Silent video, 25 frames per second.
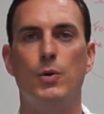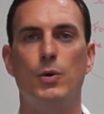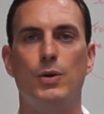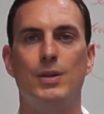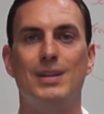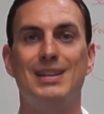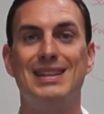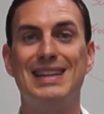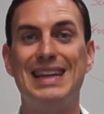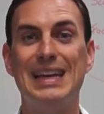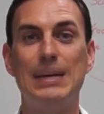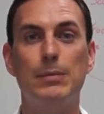
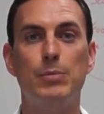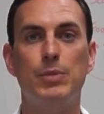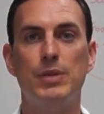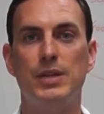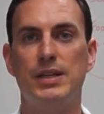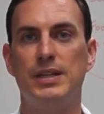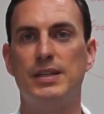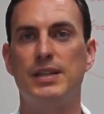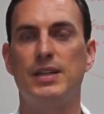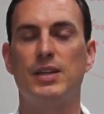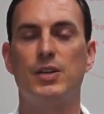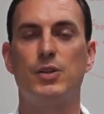or the
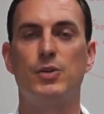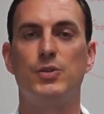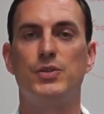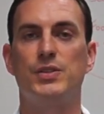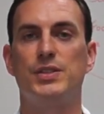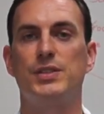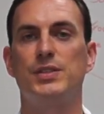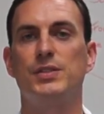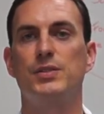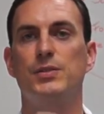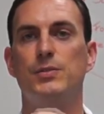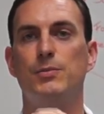labeling that
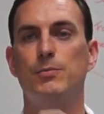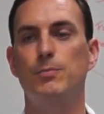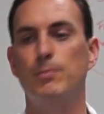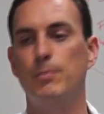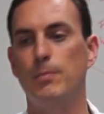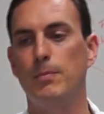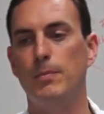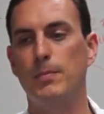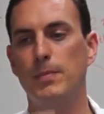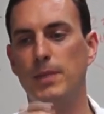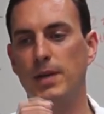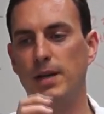goes into
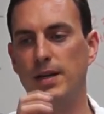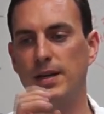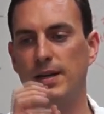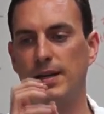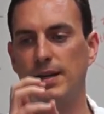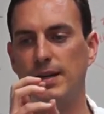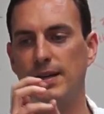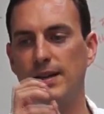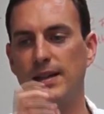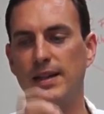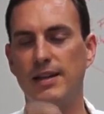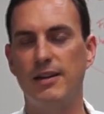
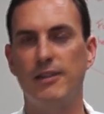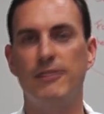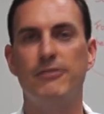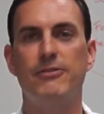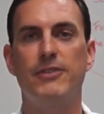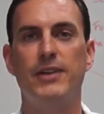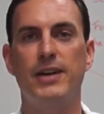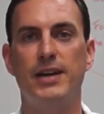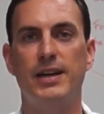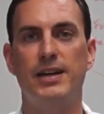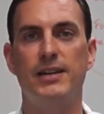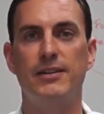
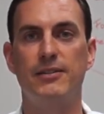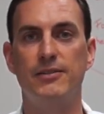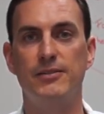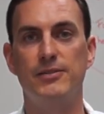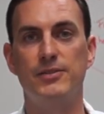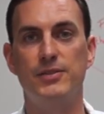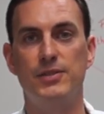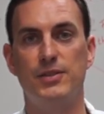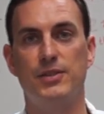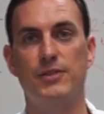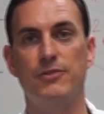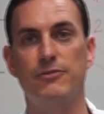clarifying
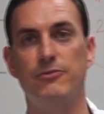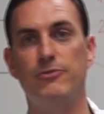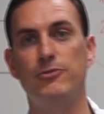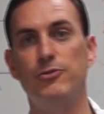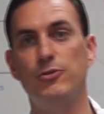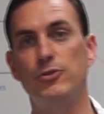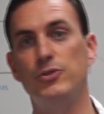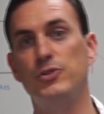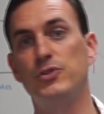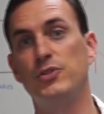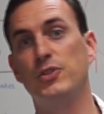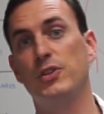the
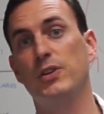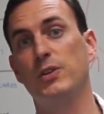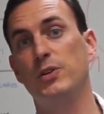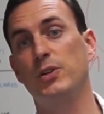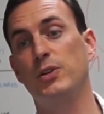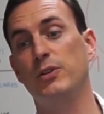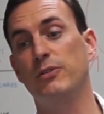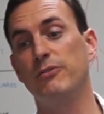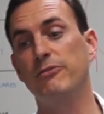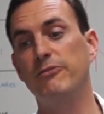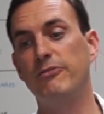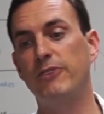food so that
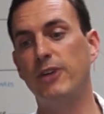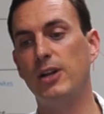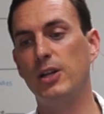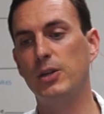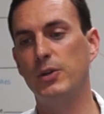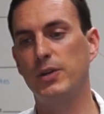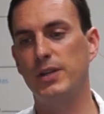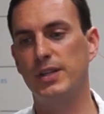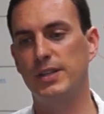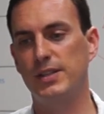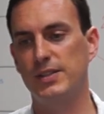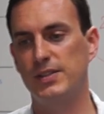you can
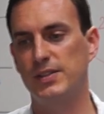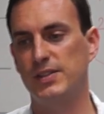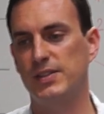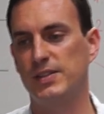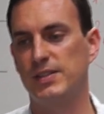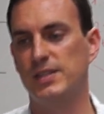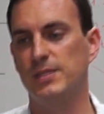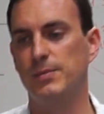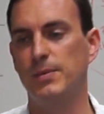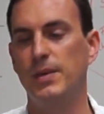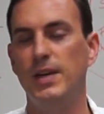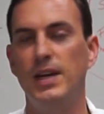follow it in the
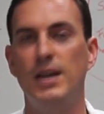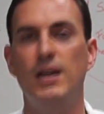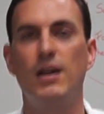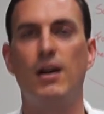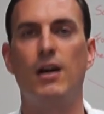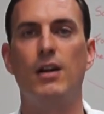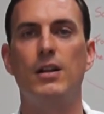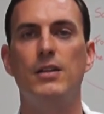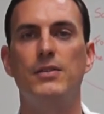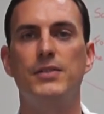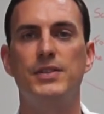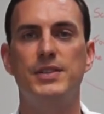system.
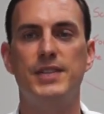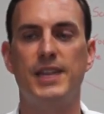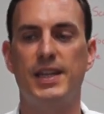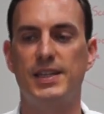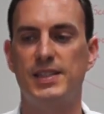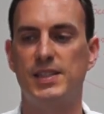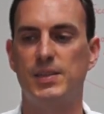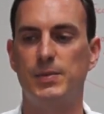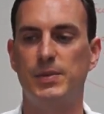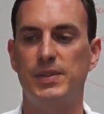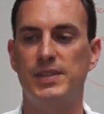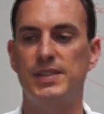All of this
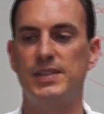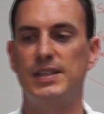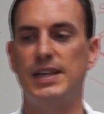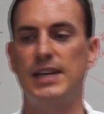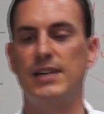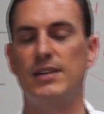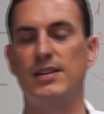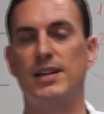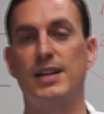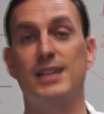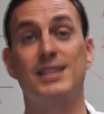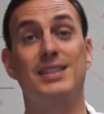has to be
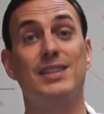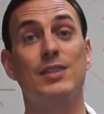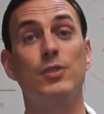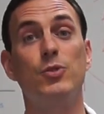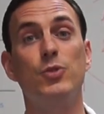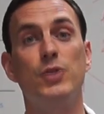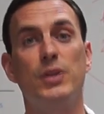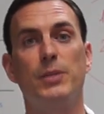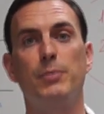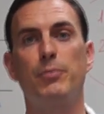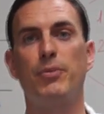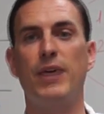standardized,
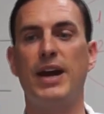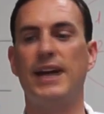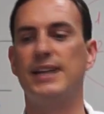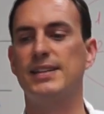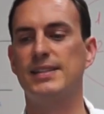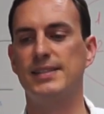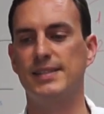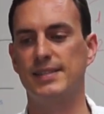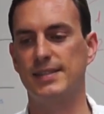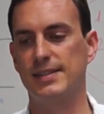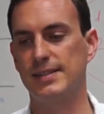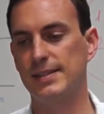including
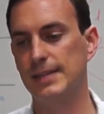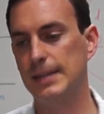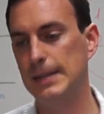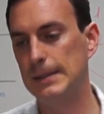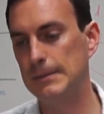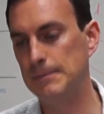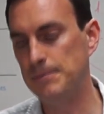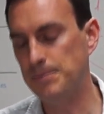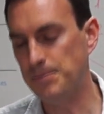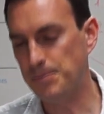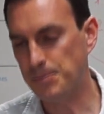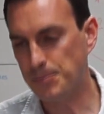practices
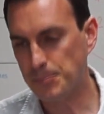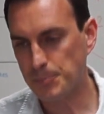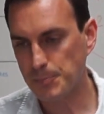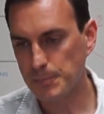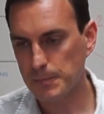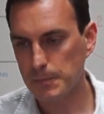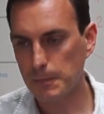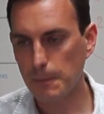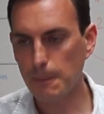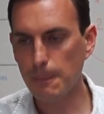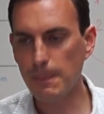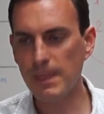
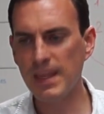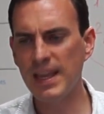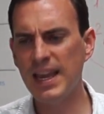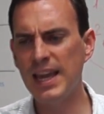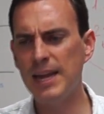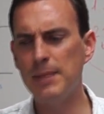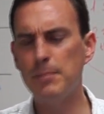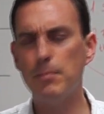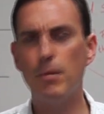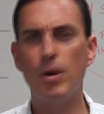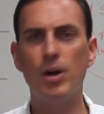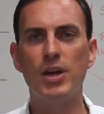
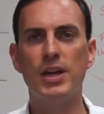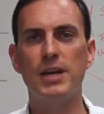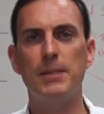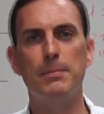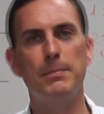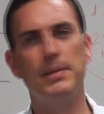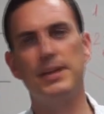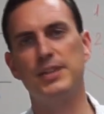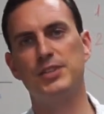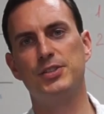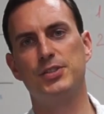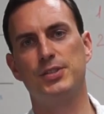and
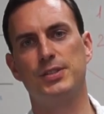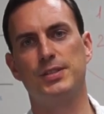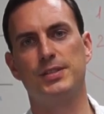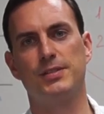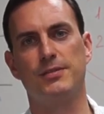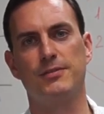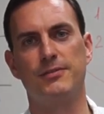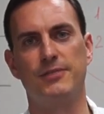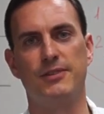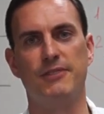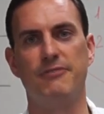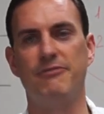market
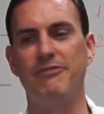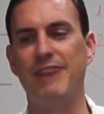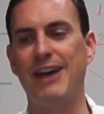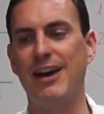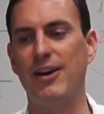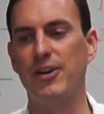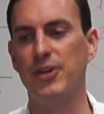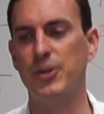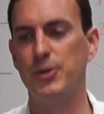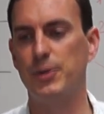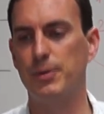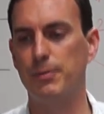measures of
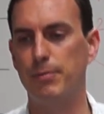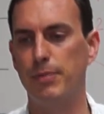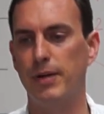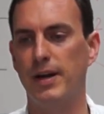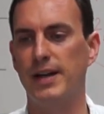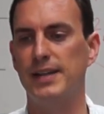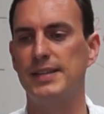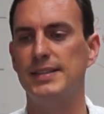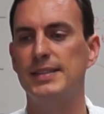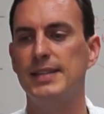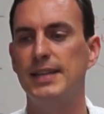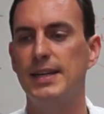value and
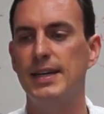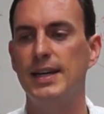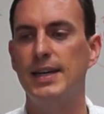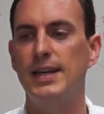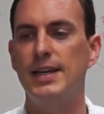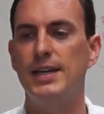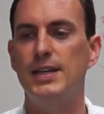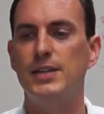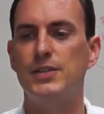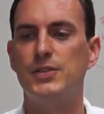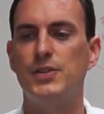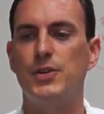price.
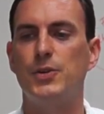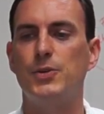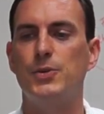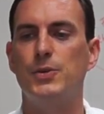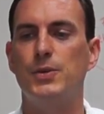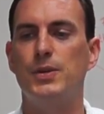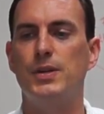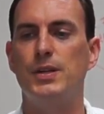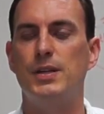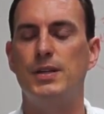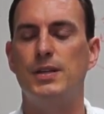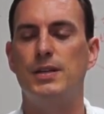
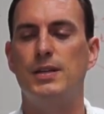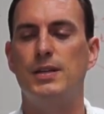So